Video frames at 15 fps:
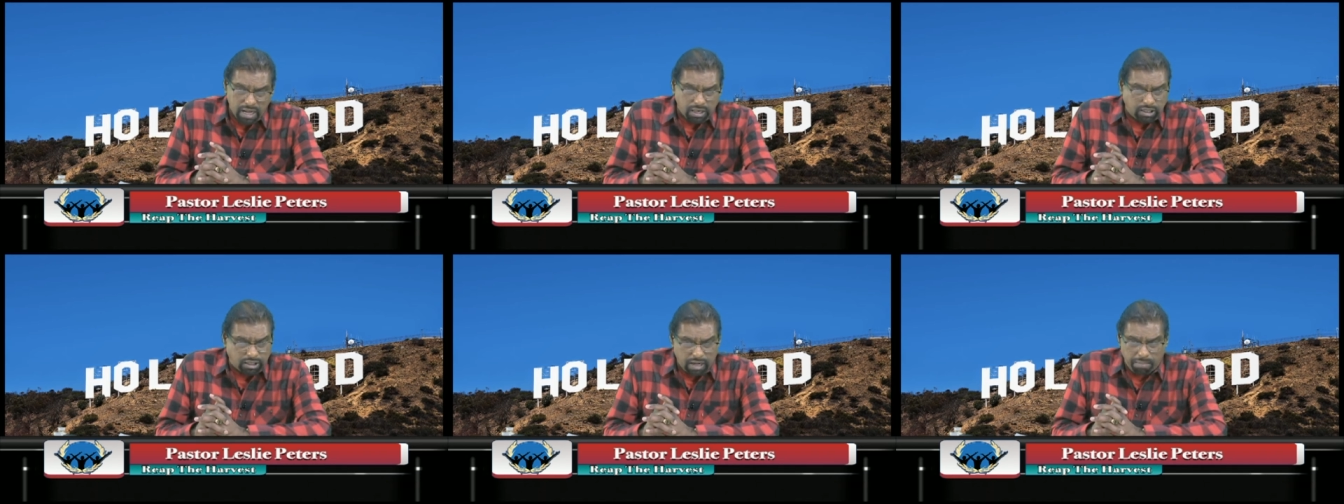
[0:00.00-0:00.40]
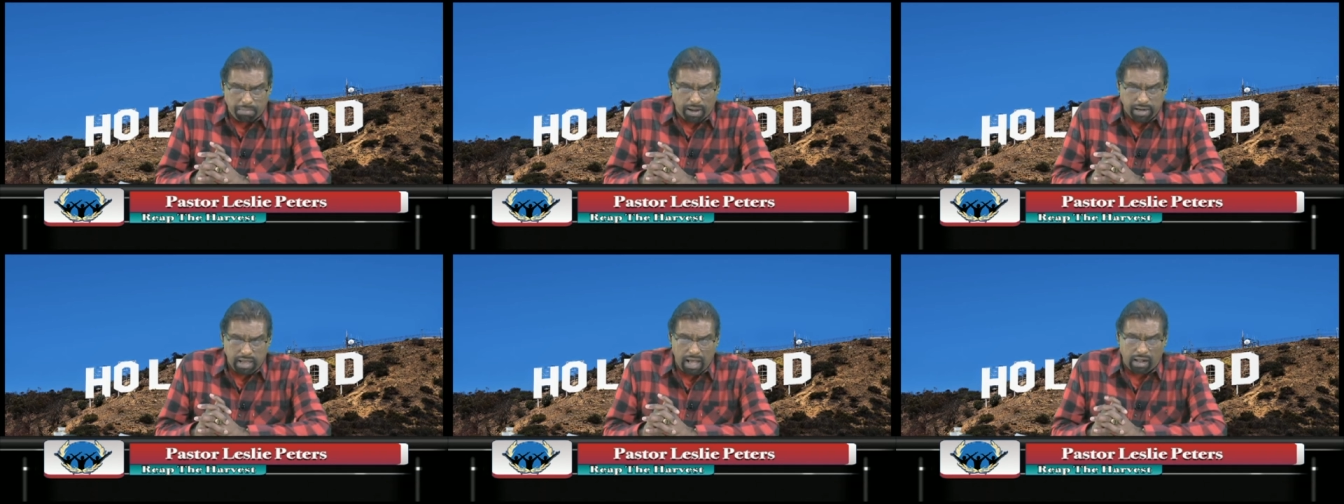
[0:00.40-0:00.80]

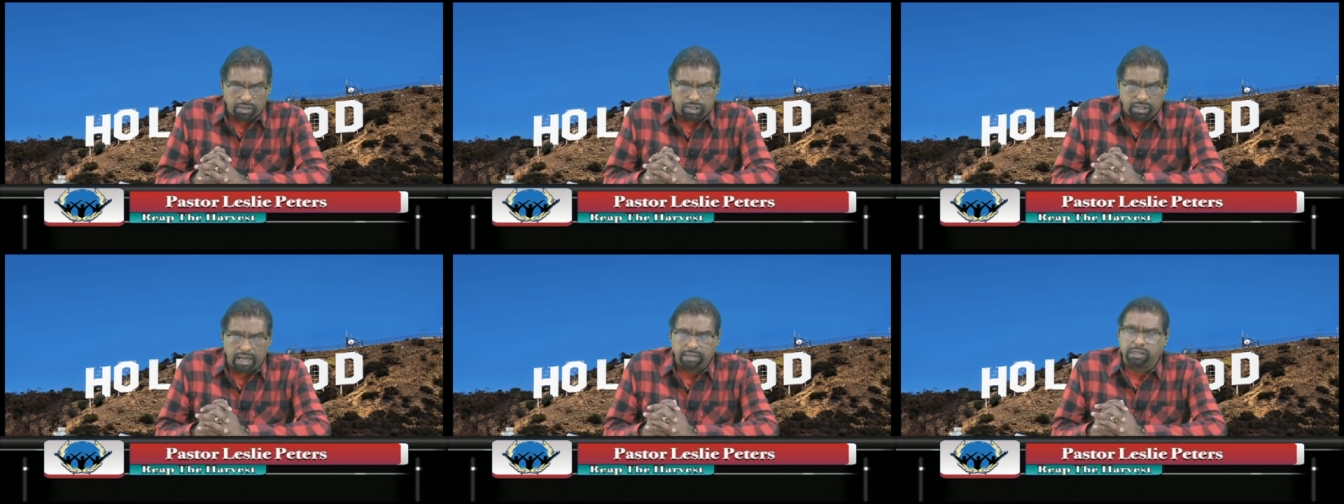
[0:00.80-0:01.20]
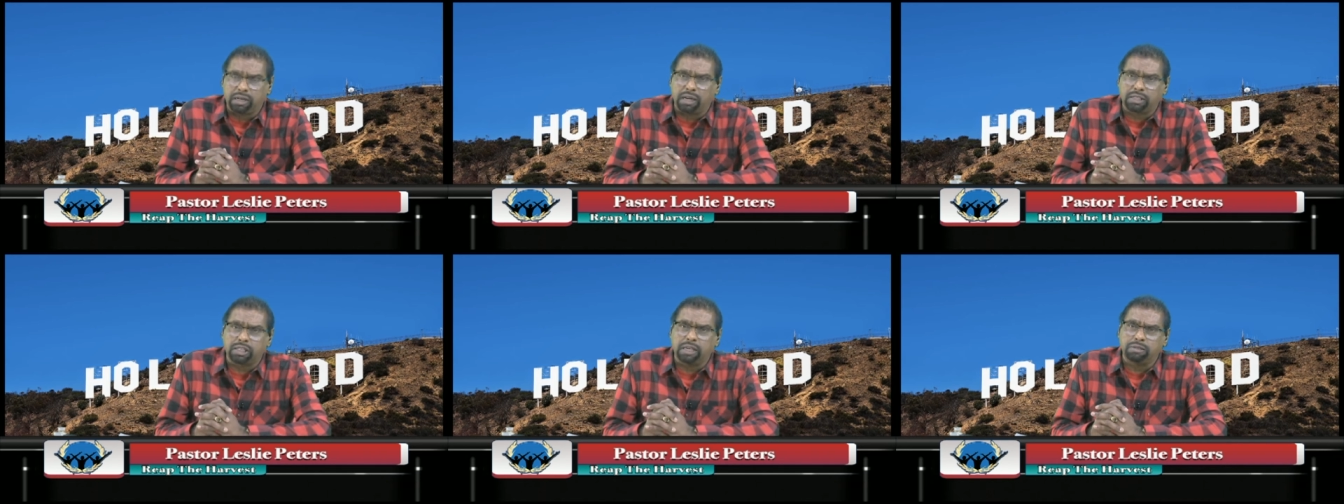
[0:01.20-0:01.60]
Somebody else that
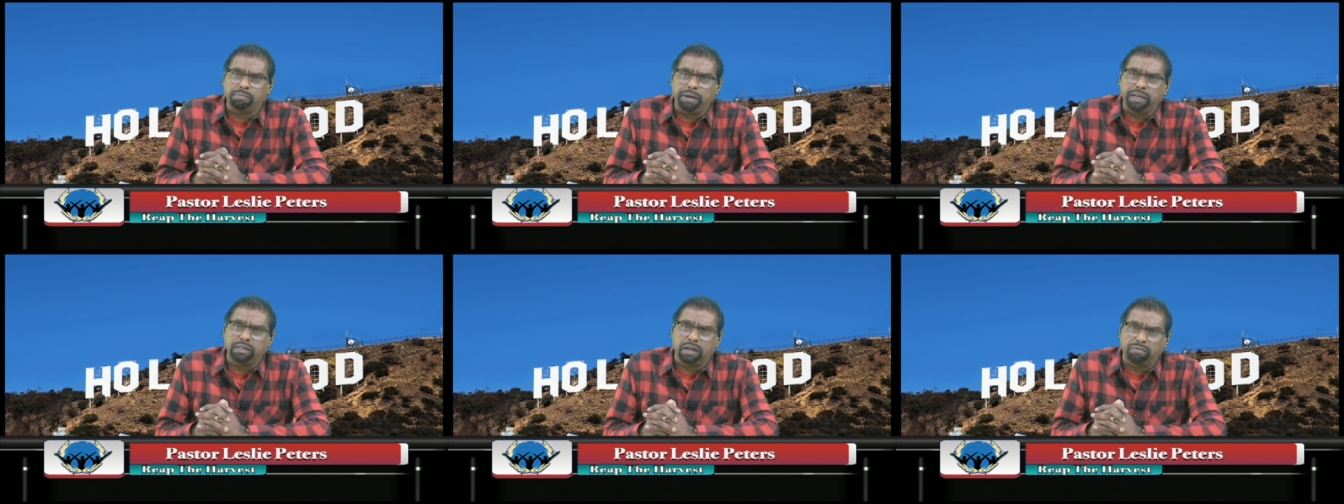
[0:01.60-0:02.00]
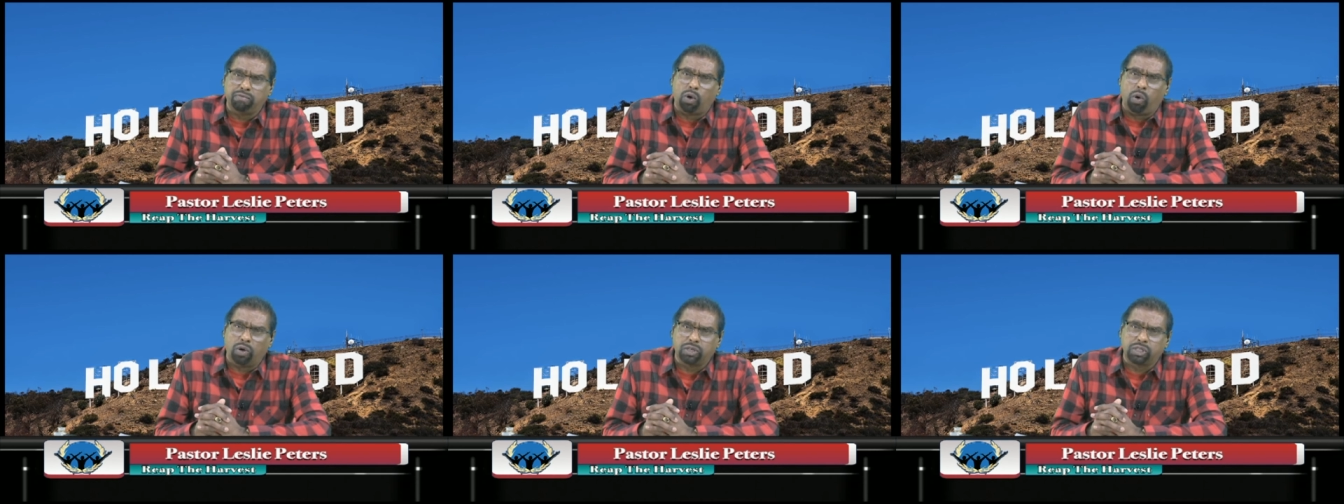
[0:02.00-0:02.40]
just has been
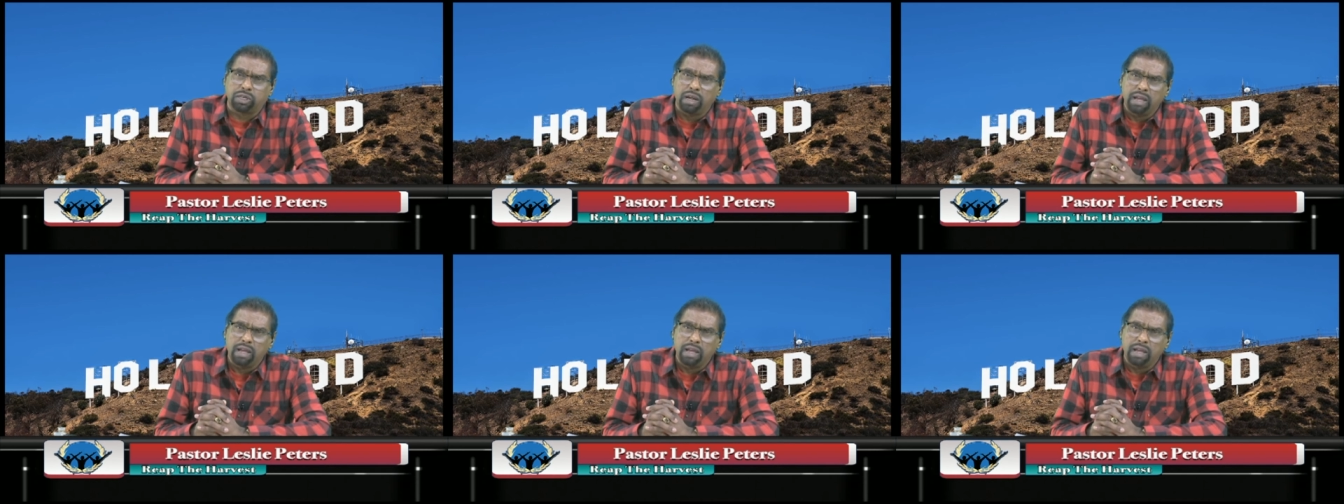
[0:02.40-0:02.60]
divorced.